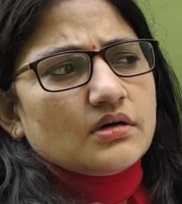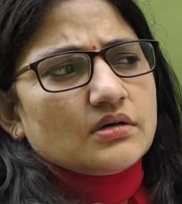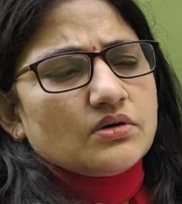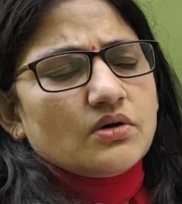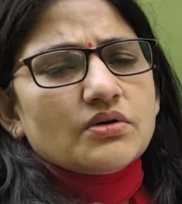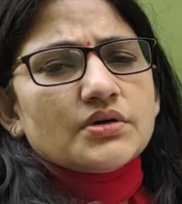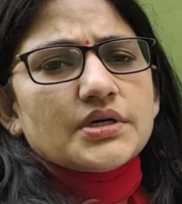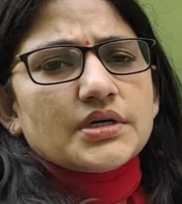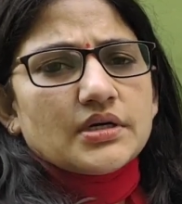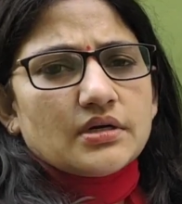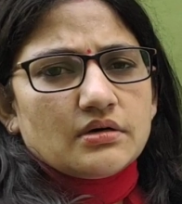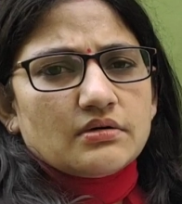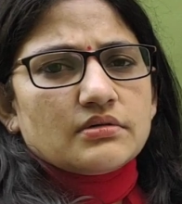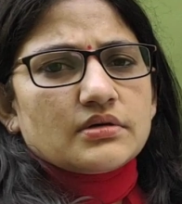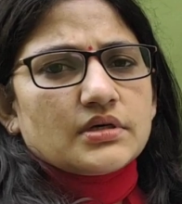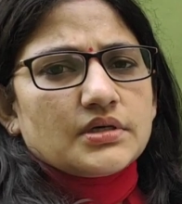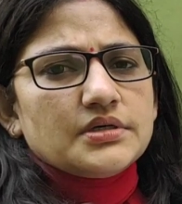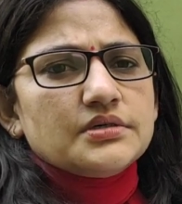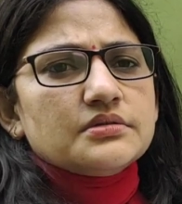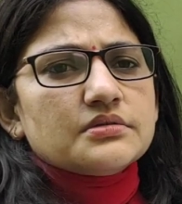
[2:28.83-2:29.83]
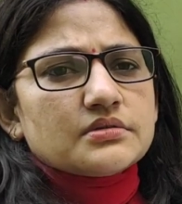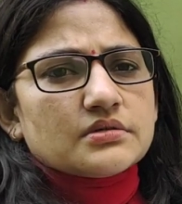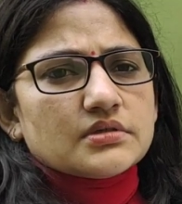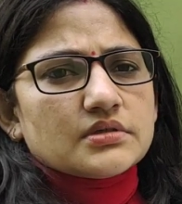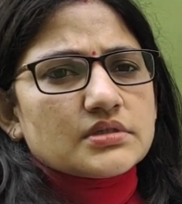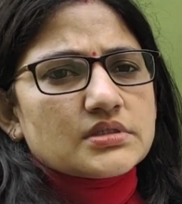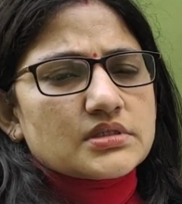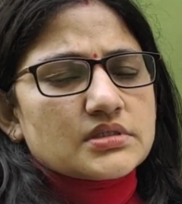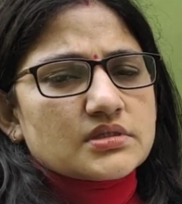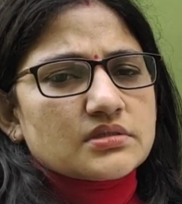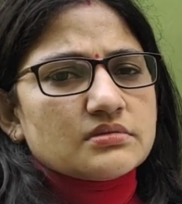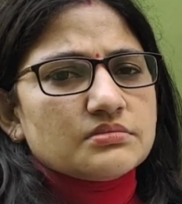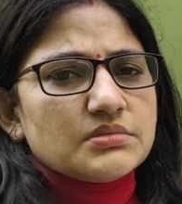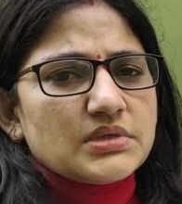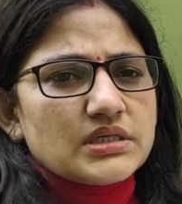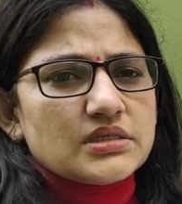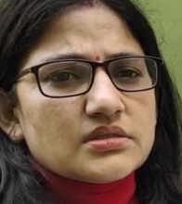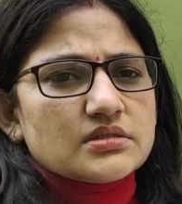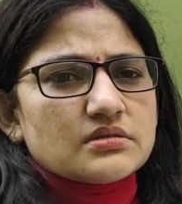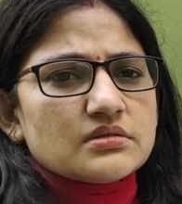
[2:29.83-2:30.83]
not in our interest,
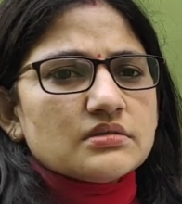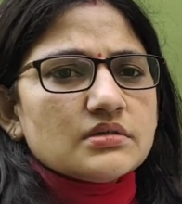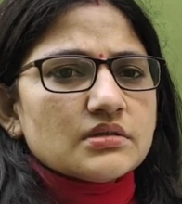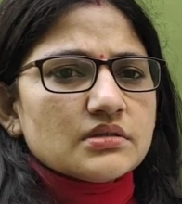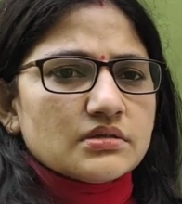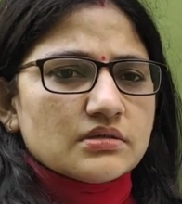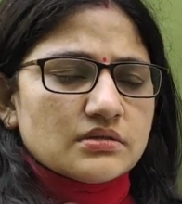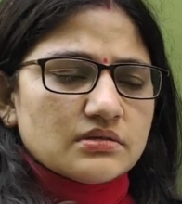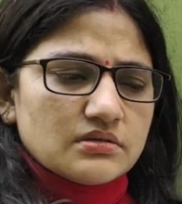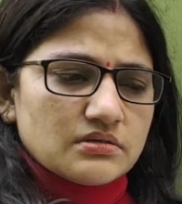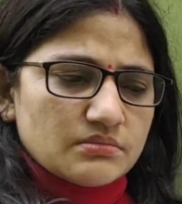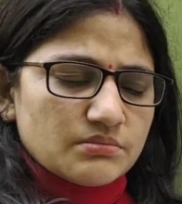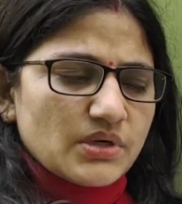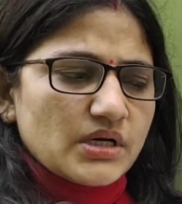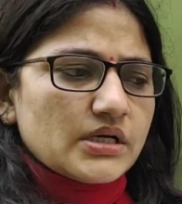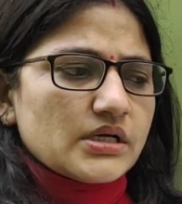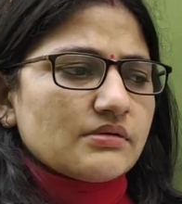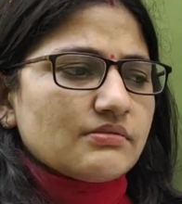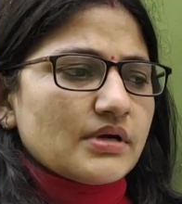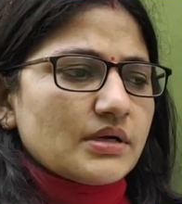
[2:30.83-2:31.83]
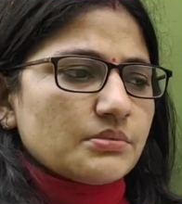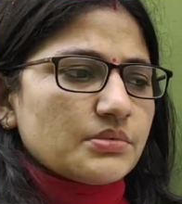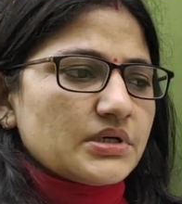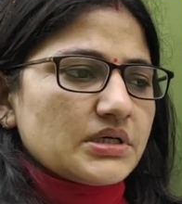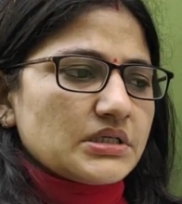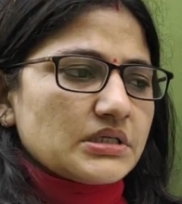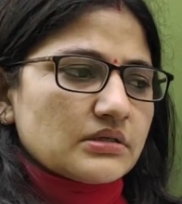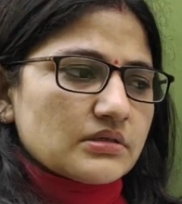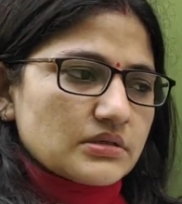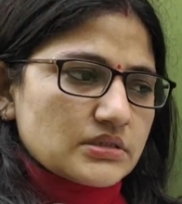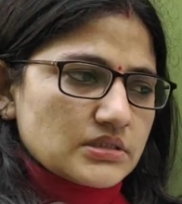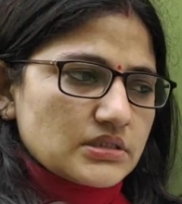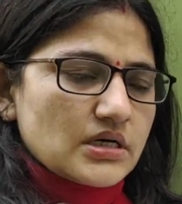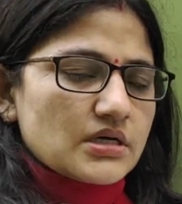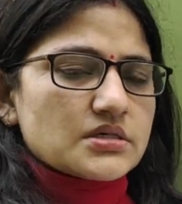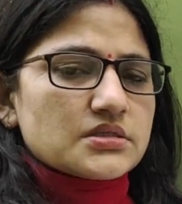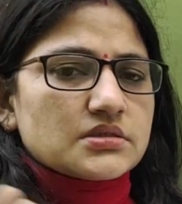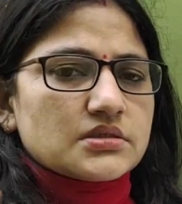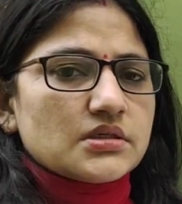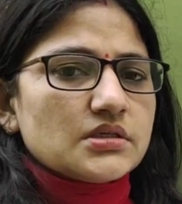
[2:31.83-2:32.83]
means the multivibrators are
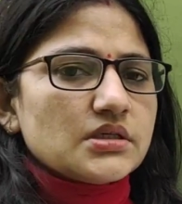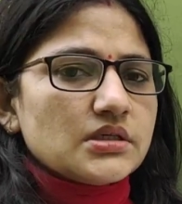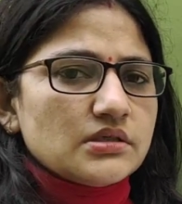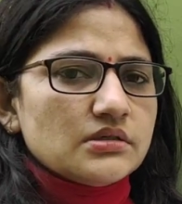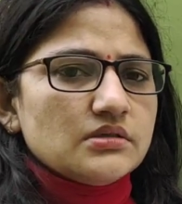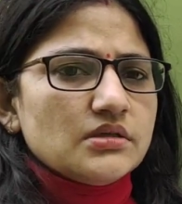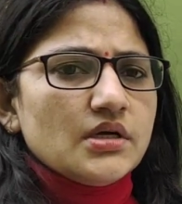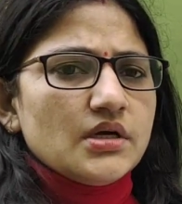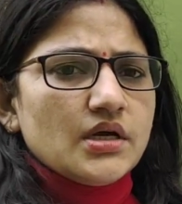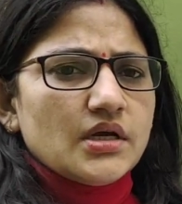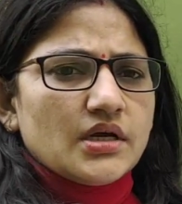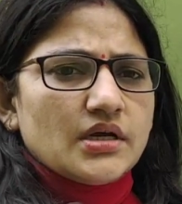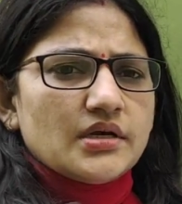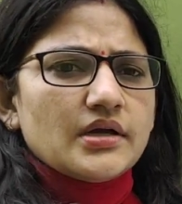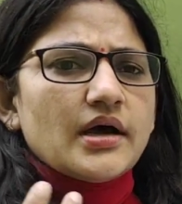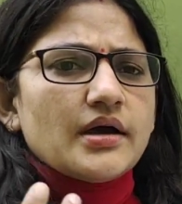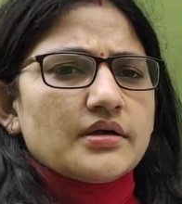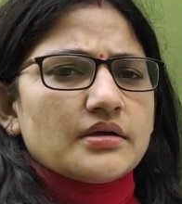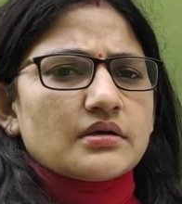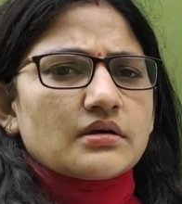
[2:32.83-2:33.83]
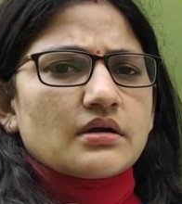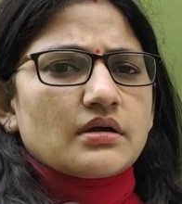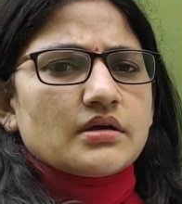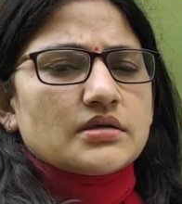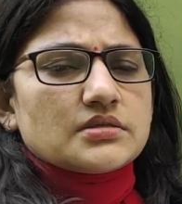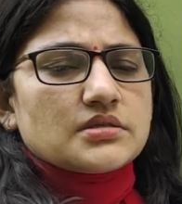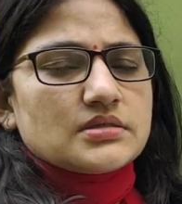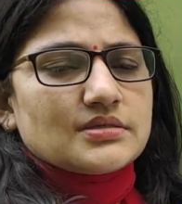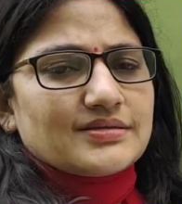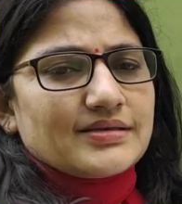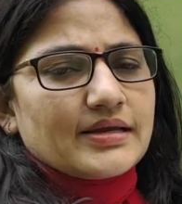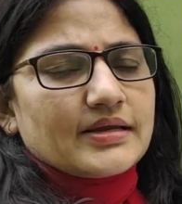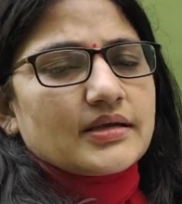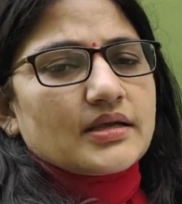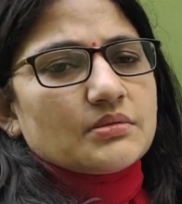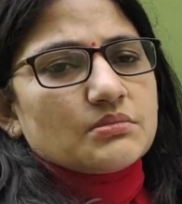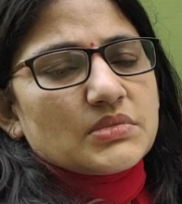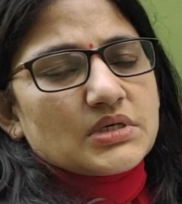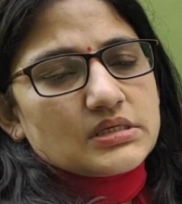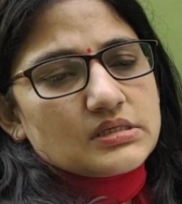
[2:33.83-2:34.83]
studied in higher classes like
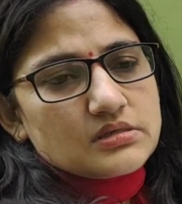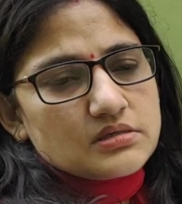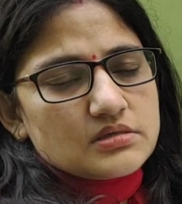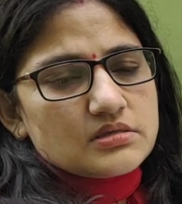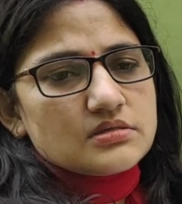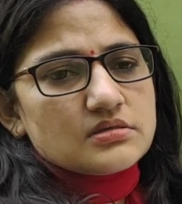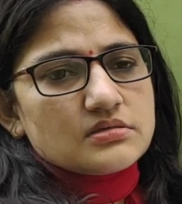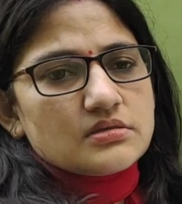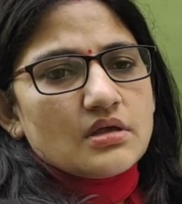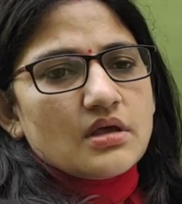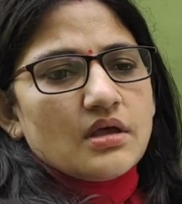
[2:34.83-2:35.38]
MSS,